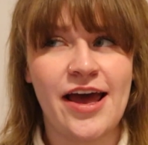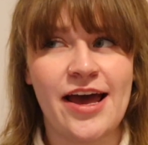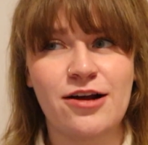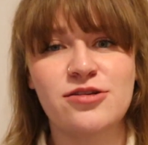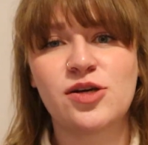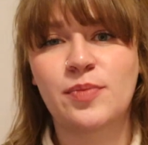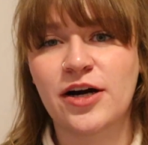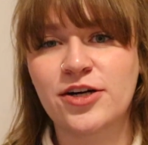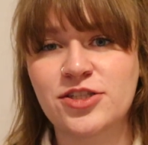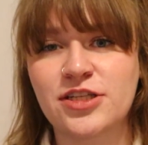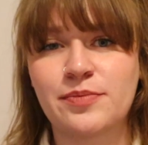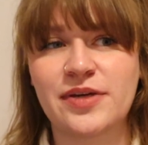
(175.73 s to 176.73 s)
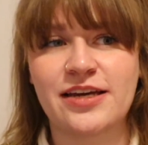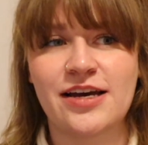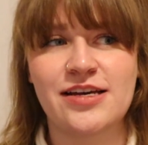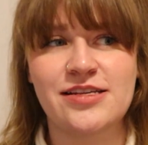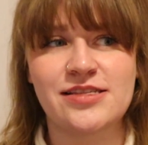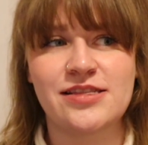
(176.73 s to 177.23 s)
and also partially
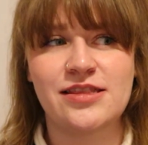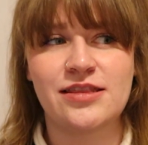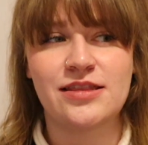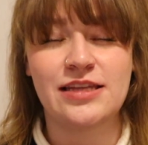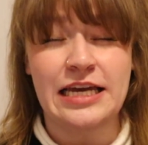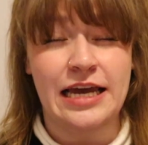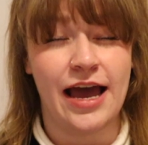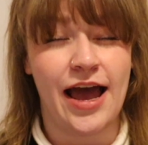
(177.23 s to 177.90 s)
because the